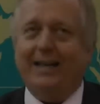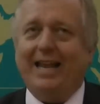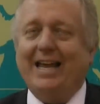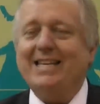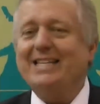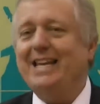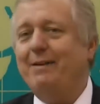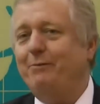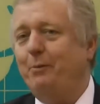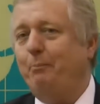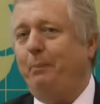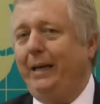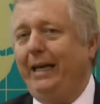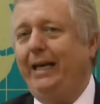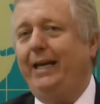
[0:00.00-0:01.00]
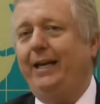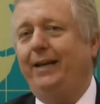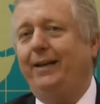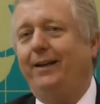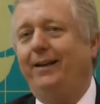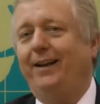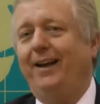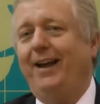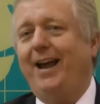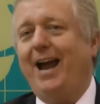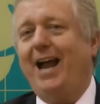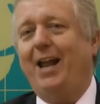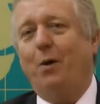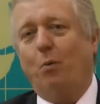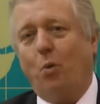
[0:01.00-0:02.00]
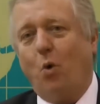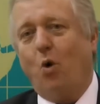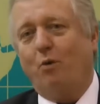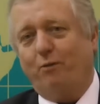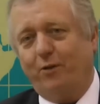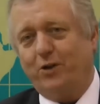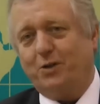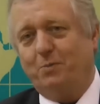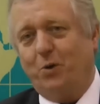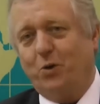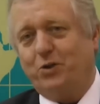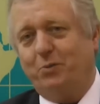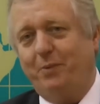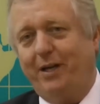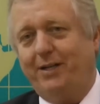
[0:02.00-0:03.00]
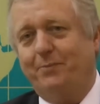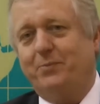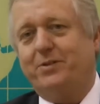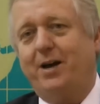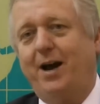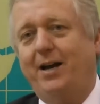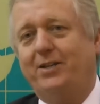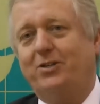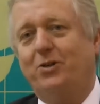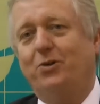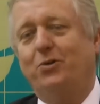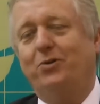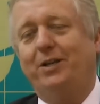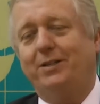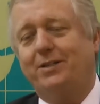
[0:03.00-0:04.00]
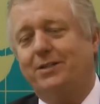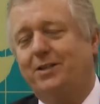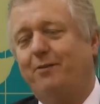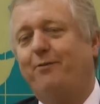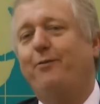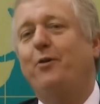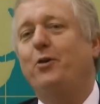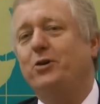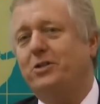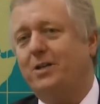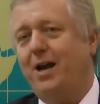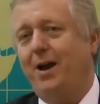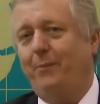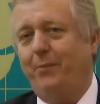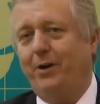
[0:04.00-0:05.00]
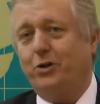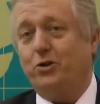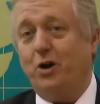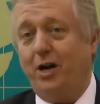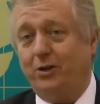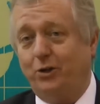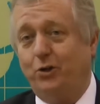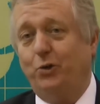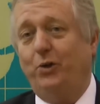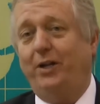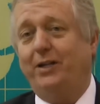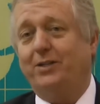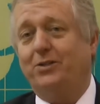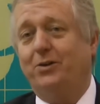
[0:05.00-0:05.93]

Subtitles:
There has never been an award for the small to medium size, so this is the first time we are trying to do this.